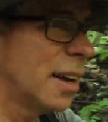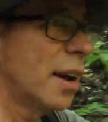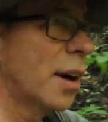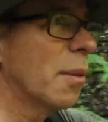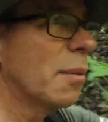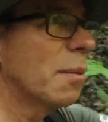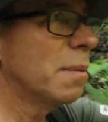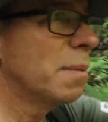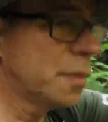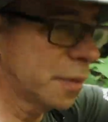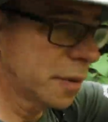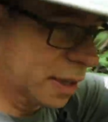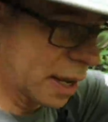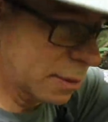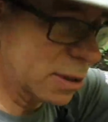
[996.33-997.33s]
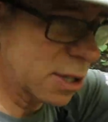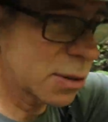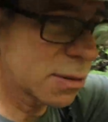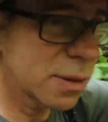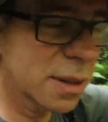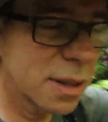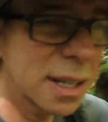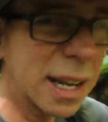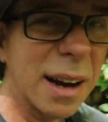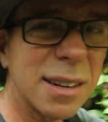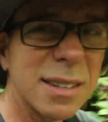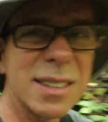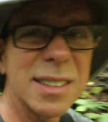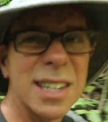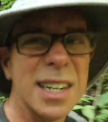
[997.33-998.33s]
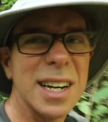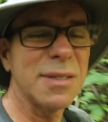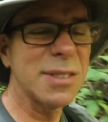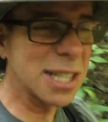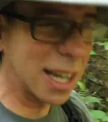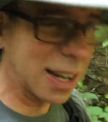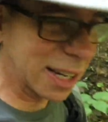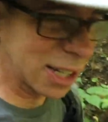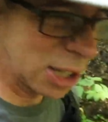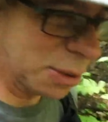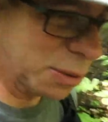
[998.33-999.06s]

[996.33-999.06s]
No, that didn't even sound like she